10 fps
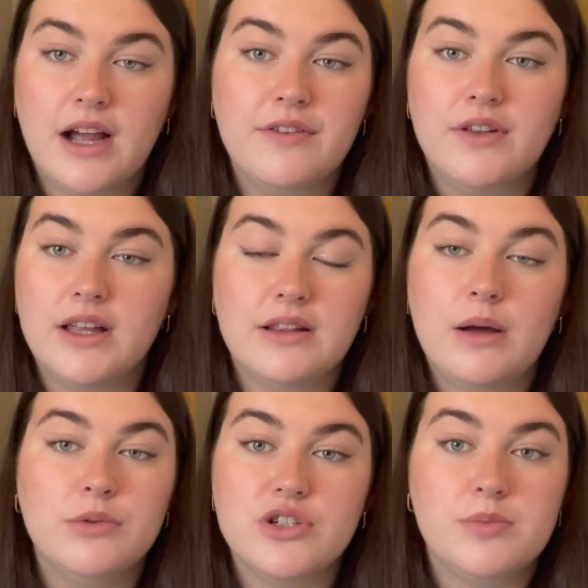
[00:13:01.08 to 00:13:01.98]
I feel like that
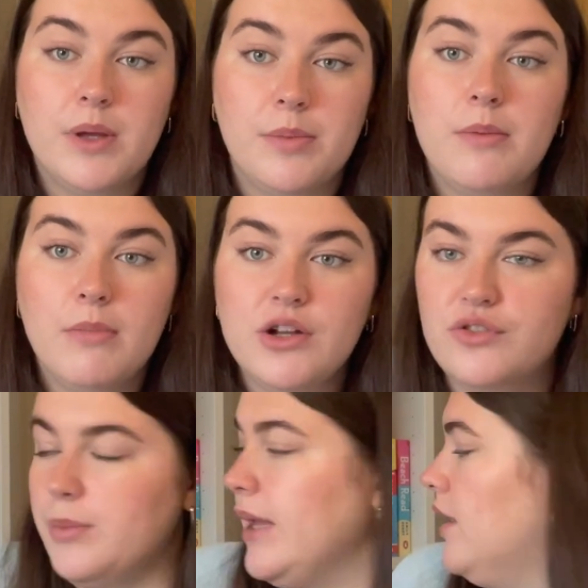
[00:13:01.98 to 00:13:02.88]
would just be a bit much for
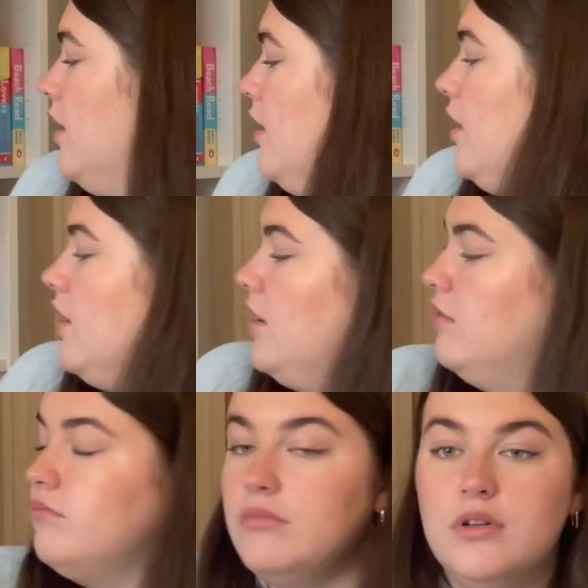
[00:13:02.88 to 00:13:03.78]
me.
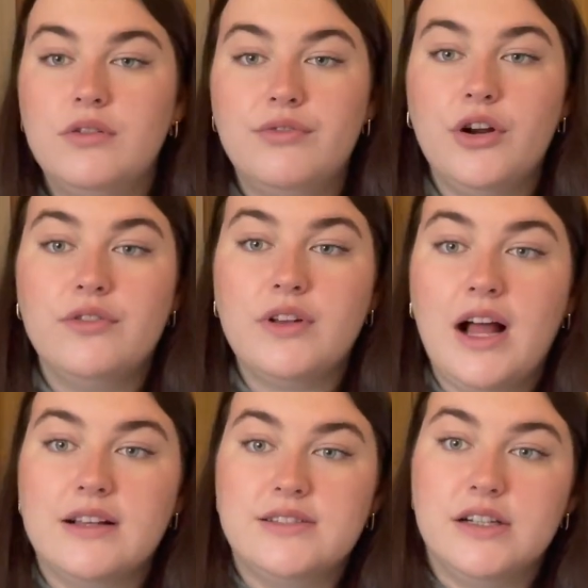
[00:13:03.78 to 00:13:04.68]
Throne of
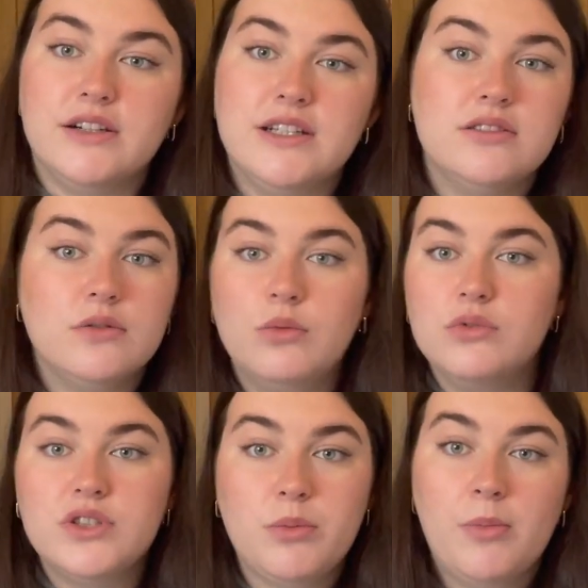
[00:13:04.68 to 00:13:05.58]
Glass series,
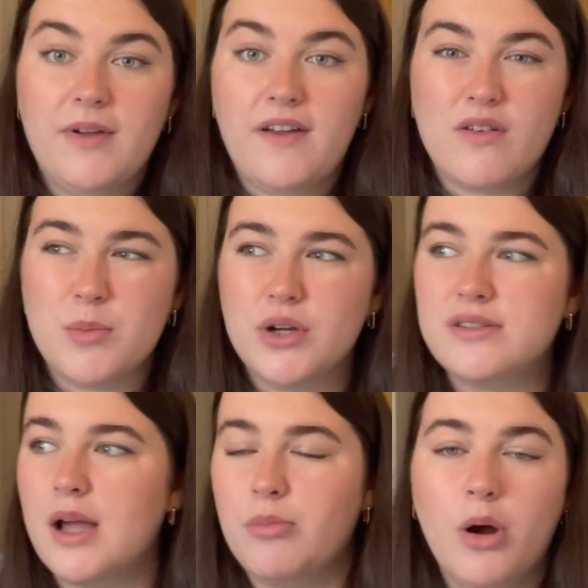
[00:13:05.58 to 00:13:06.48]
some of my favourite books.
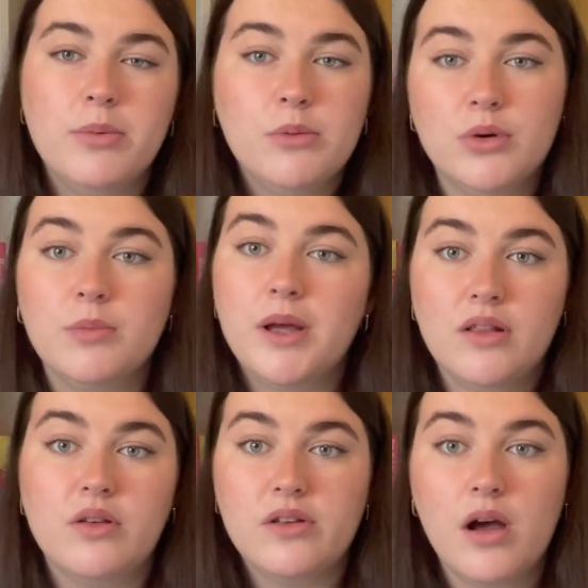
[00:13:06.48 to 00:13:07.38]
I probably wouldn't pick
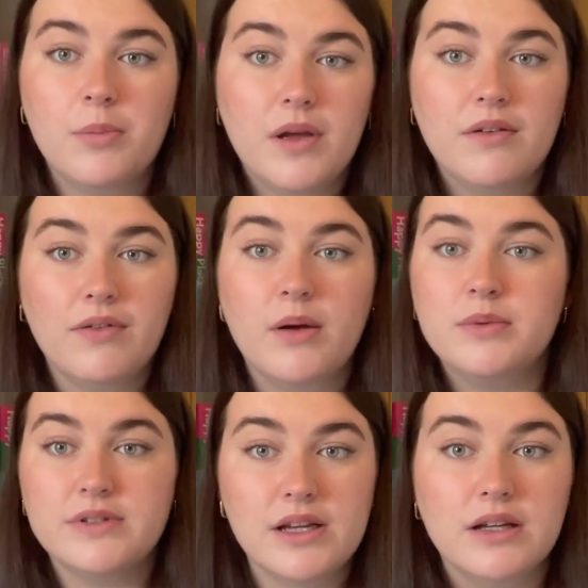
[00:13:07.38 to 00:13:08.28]
those up if I
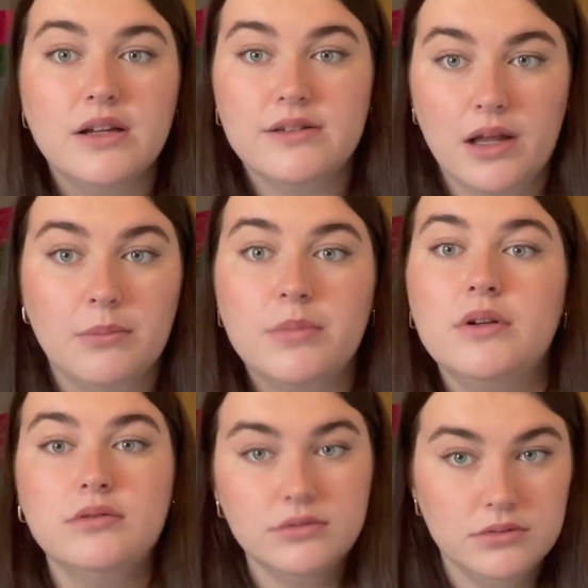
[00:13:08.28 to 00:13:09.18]
was in a slump.
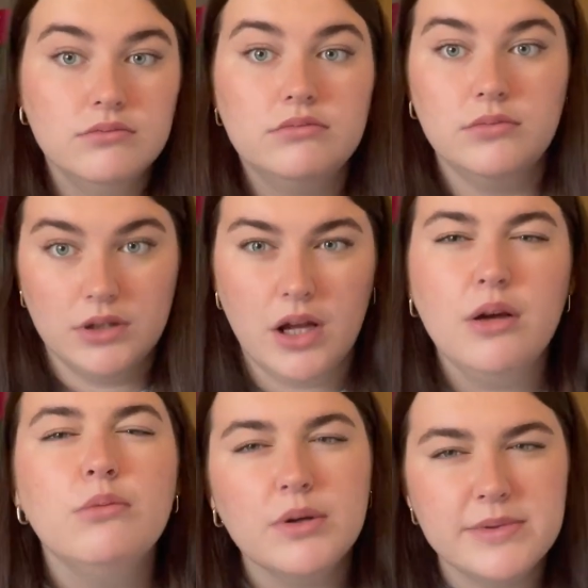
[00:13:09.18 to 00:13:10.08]
You know
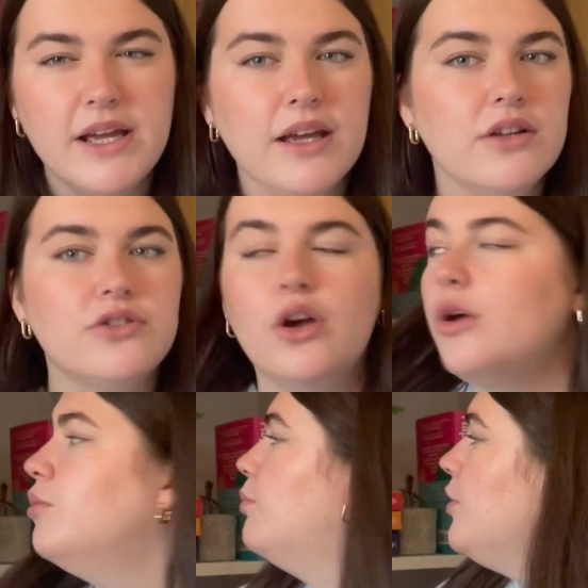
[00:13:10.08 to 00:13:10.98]
what I'm saying? So
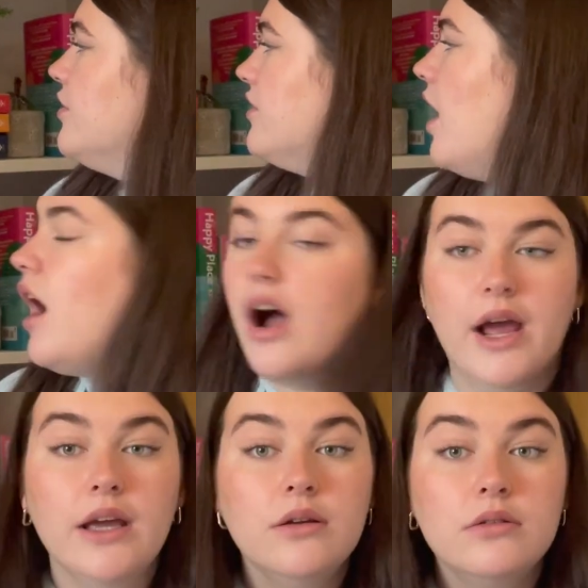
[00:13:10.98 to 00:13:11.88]
books that
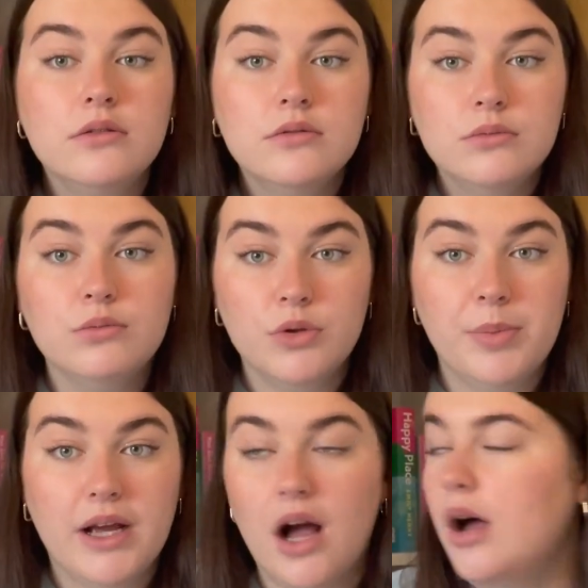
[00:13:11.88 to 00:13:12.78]
I would
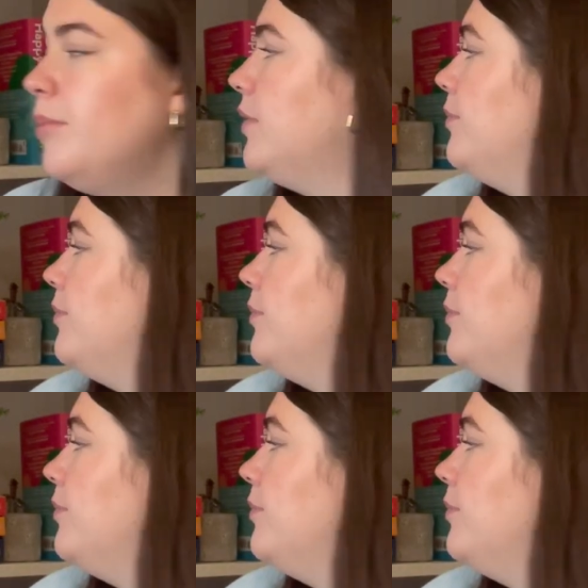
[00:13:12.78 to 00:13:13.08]
pick up.